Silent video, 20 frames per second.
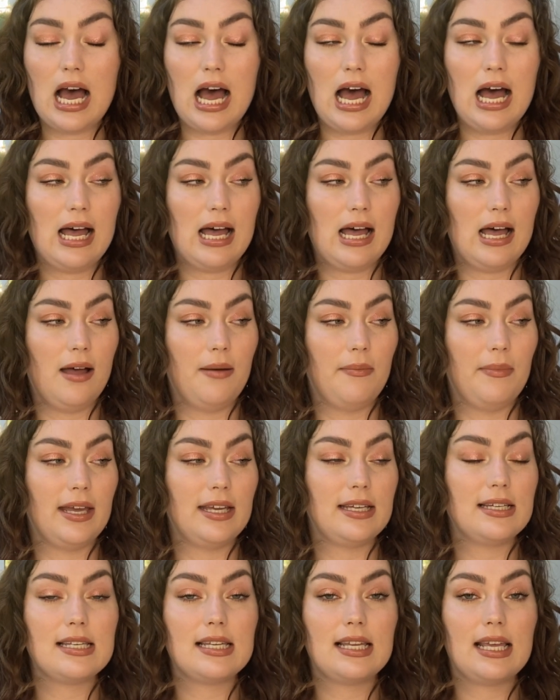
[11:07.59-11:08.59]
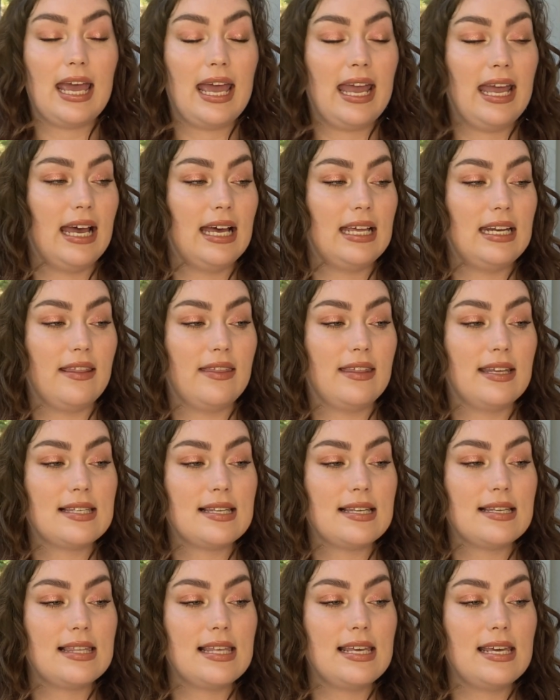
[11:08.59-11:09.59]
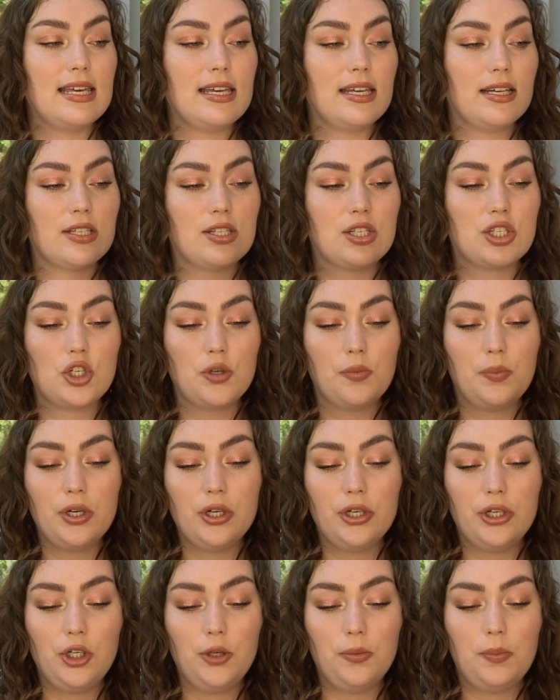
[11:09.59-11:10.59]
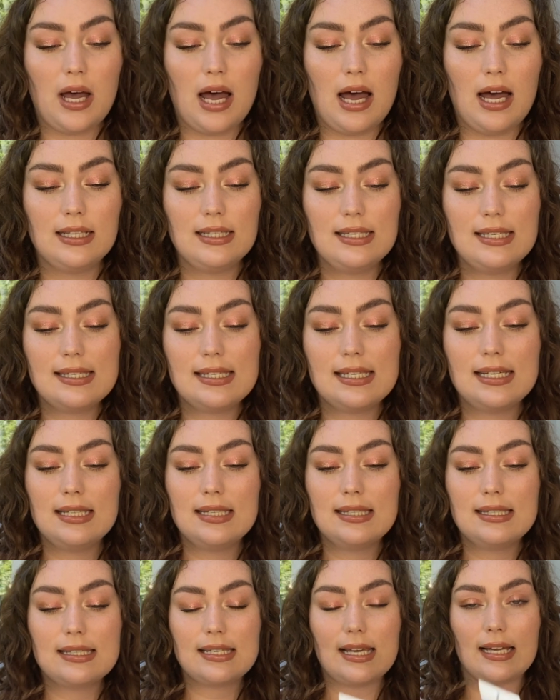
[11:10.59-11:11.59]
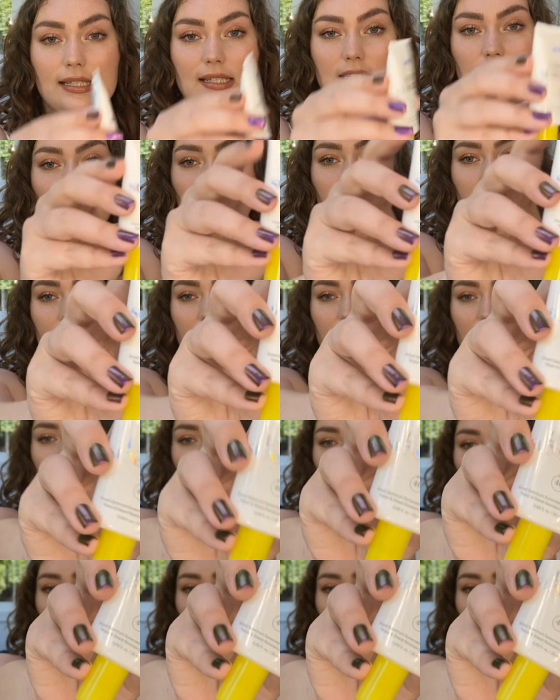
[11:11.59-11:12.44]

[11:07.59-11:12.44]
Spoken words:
And this is the Supergoop Unseen Sunscreen